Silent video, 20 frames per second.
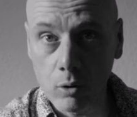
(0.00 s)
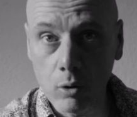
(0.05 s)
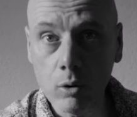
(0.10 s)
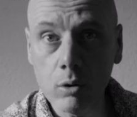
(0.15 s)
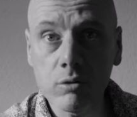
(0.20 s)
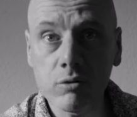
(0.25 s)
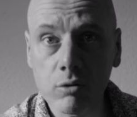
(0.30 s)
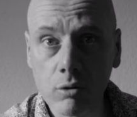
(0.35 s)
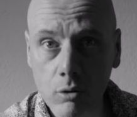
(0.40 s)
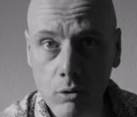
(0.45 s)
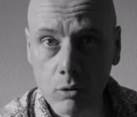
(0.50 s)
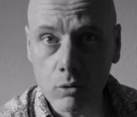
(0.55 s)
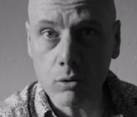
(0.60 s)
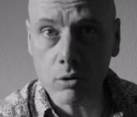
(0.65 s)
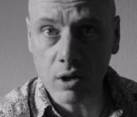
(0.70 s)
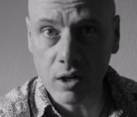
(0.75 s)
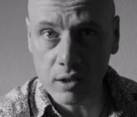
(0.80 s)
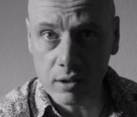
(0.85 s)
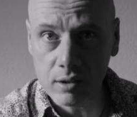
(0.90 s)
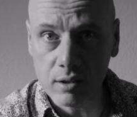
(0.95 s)
also
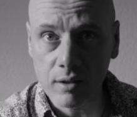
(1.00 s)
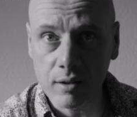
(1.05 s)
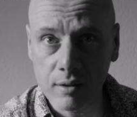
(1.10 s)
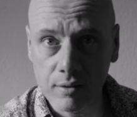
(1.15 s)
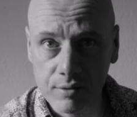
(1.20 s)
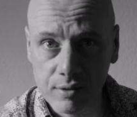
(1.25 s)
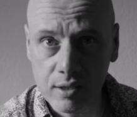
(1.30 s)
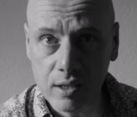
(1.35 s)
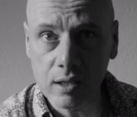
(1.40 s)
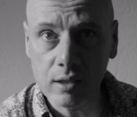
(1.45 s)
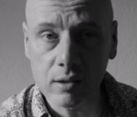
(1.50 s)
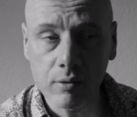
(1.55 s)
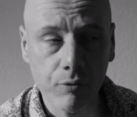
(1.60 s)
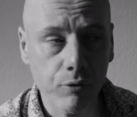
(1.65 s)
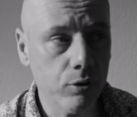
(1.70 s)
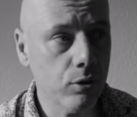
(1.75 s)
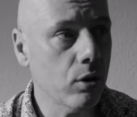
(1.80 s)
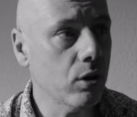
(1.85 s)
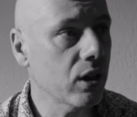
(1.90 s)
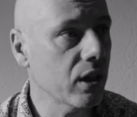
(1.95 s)
current street
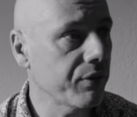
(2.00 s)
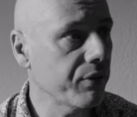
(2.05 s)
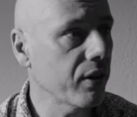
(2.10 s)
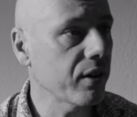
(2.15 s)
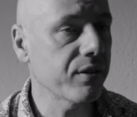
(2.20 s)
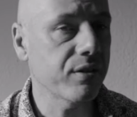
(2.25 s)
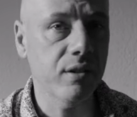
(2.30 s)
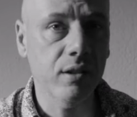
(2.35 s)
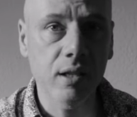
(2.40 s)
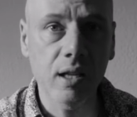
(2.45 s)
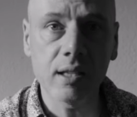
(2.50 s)
photographers